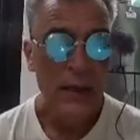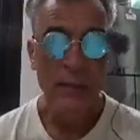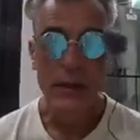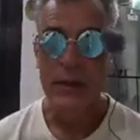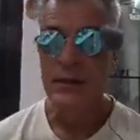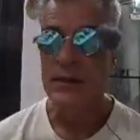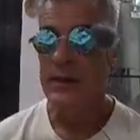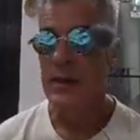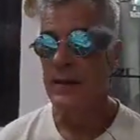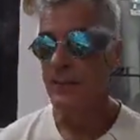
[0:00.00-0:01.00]

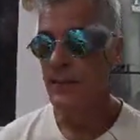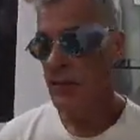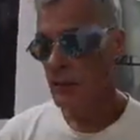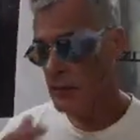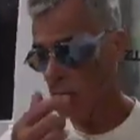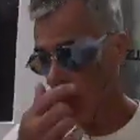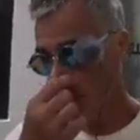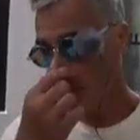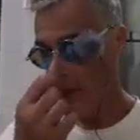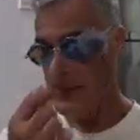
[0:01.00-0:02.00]
because he was showing
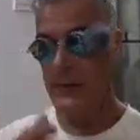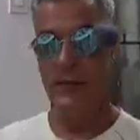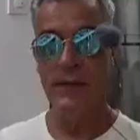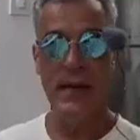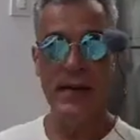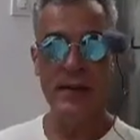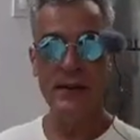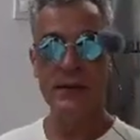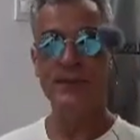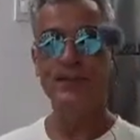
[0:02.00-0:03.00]
me pictures of the
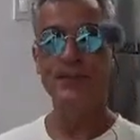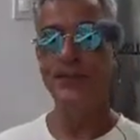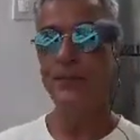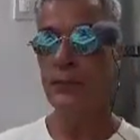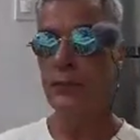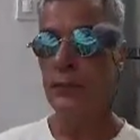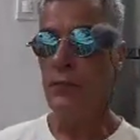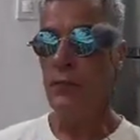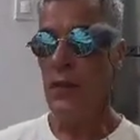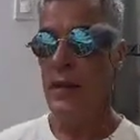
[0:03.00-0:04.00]
house,
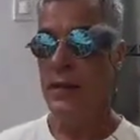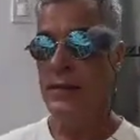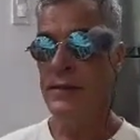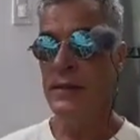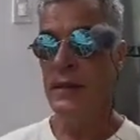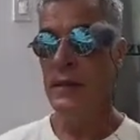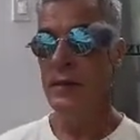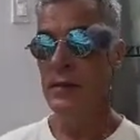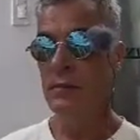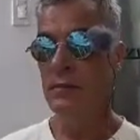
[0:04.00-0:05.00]
and it's the
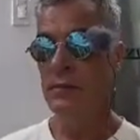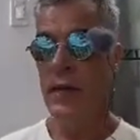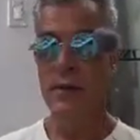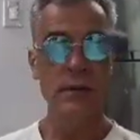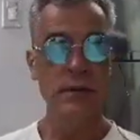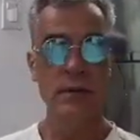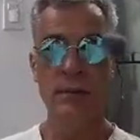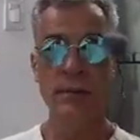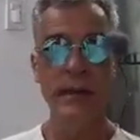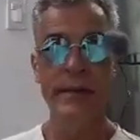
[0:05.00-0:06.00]
house looks
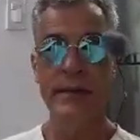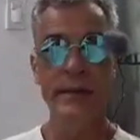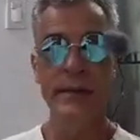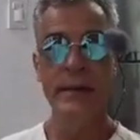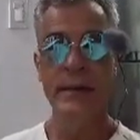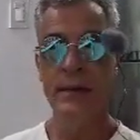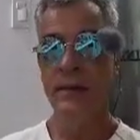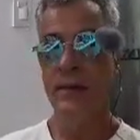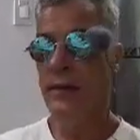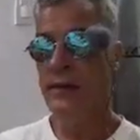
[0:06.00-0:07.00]
complete.
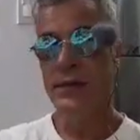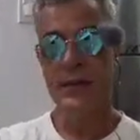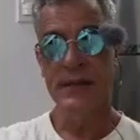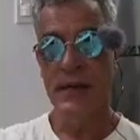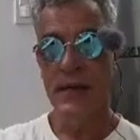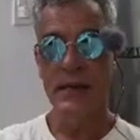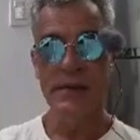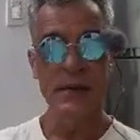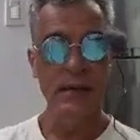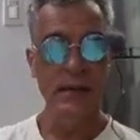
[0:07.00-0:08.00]
You can see inside
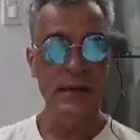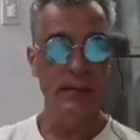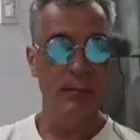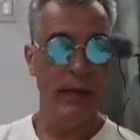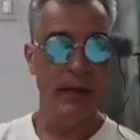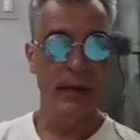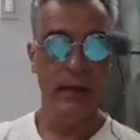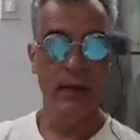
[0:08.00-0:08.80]
it's complete,